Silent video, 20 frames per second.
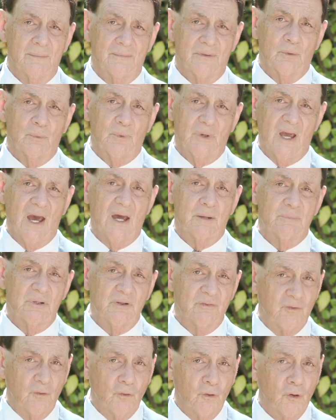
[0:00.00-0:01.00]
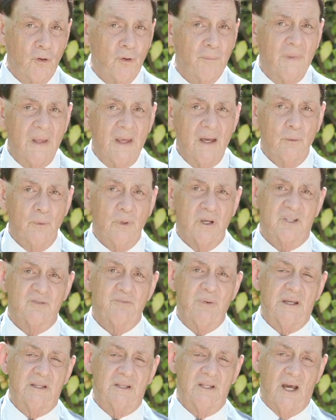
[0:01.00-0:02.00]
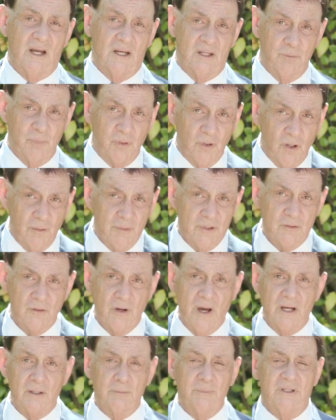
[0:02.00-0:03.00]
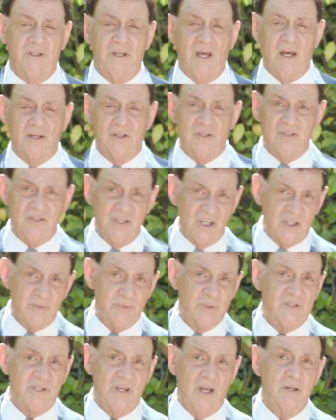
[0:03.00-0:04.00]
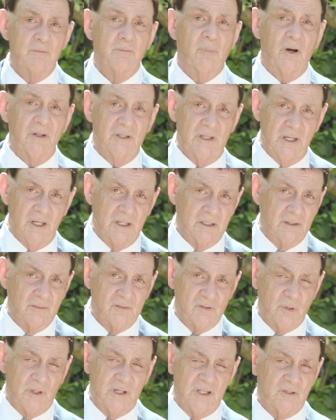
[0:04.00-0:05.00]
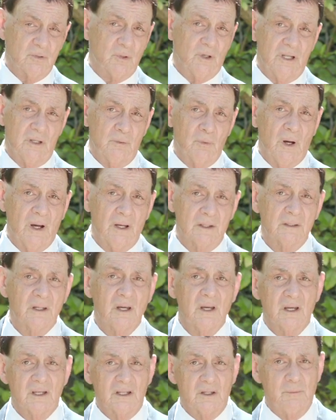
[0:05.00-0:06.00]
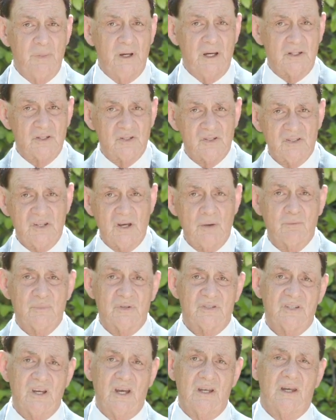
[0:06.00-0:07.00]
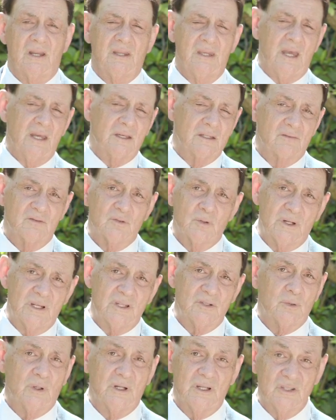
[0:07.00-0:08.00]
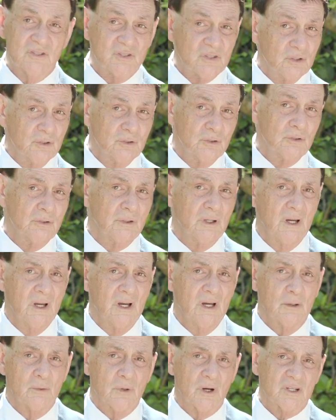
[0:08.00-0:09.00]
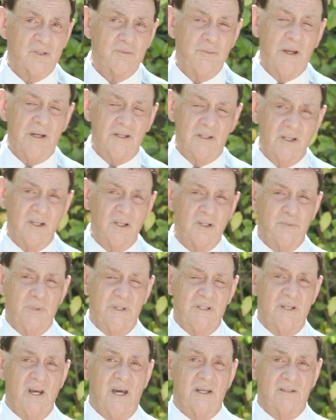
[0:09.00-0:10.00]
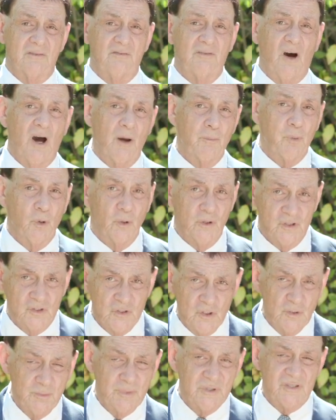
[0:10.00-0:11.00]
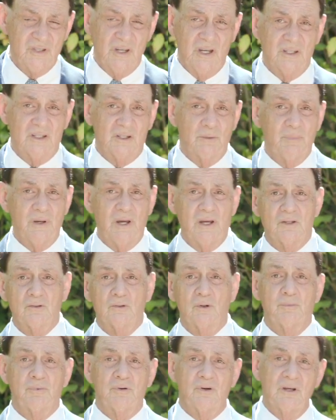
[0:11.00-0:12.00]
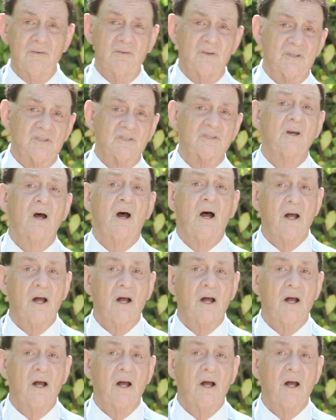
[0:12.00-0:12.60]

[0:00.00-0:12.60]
that we had before. We expect the unemployment rate will be down to 6% by the end of 2021 compared to 7%. And the end of 2022, we're expecting it to be down to 5.2% compared to a previous